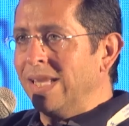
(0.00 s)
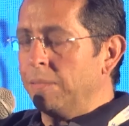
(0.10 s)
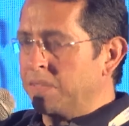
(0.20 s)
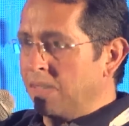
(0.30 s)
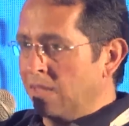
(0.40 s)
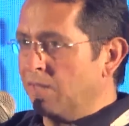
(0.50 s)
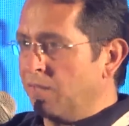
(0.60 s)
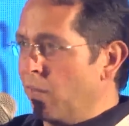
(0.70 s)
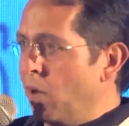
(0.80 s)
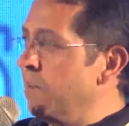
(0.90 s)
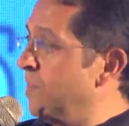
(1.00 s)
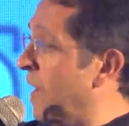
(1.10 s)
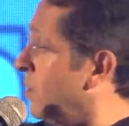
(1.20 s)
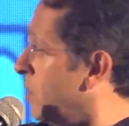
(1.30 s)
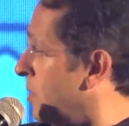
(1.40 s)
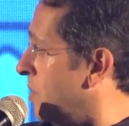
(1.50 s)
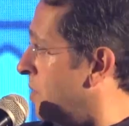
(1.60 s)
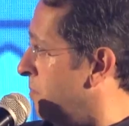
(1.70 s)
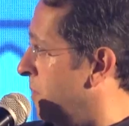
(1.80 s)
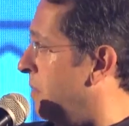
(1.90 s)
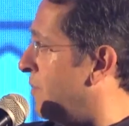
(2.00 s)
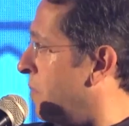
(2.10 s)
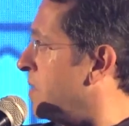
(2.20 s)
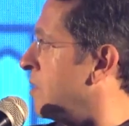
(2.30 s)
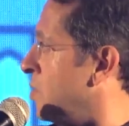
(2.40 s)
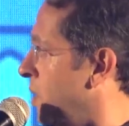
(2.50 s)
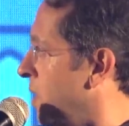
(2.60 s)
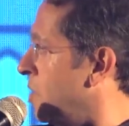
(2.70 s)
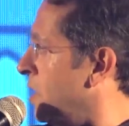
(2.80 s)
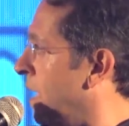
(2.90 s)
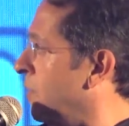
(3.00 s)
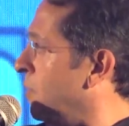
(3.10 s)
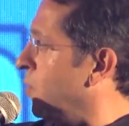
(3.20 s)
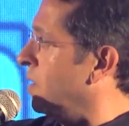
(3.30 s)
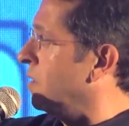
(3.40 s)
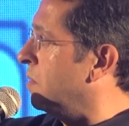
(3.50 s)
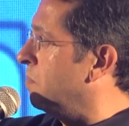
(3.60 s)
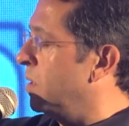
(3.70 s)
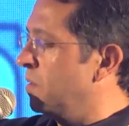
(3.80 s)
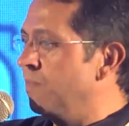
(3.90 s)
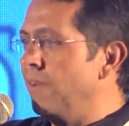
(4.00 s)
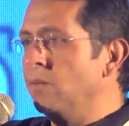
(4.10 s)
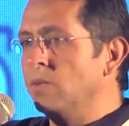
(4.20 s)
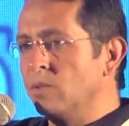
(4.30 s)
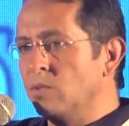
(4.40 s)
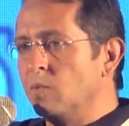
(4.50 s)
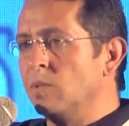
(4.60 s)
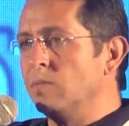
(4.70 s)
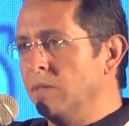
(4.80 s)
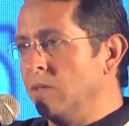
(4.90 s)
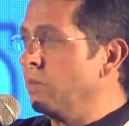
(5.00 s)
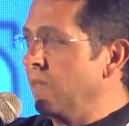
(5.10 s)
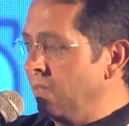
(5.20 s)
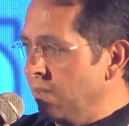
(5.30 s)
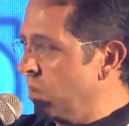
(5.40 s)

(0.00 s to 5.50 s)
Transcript: upset from the founders, maybe from the situation and how it went, but the founders were, you know, they did